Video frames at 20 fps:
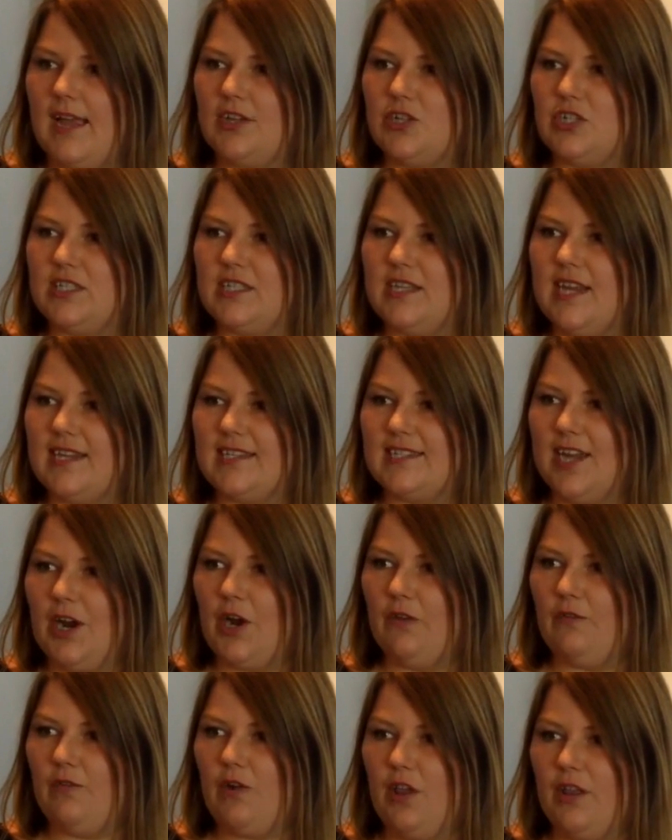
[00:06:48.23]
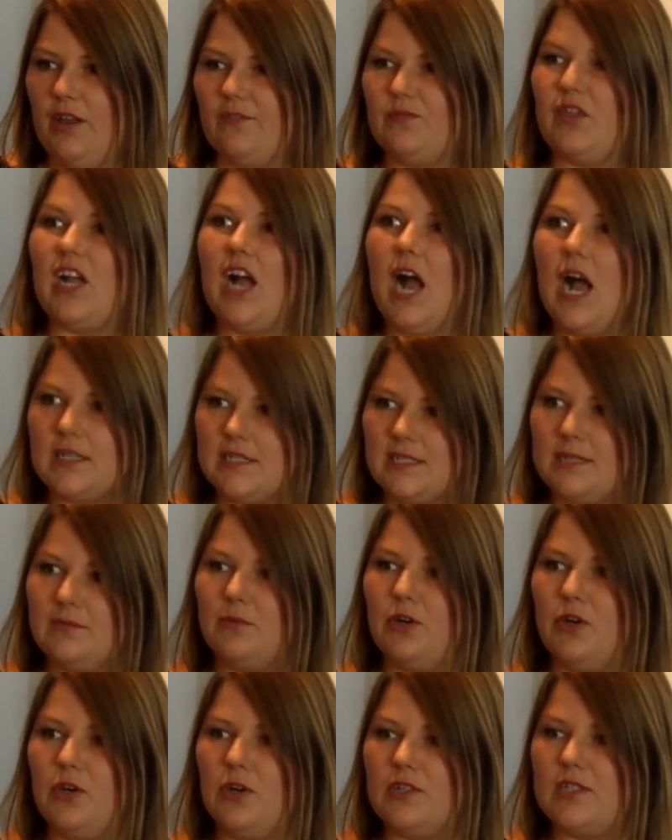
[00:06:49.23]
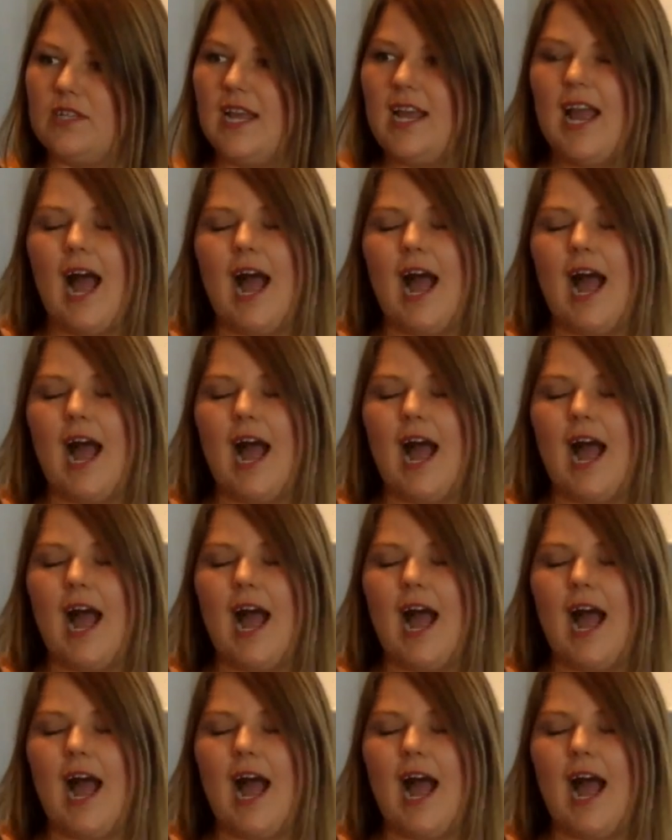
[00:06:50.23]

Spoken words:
and she takes care of all the customers.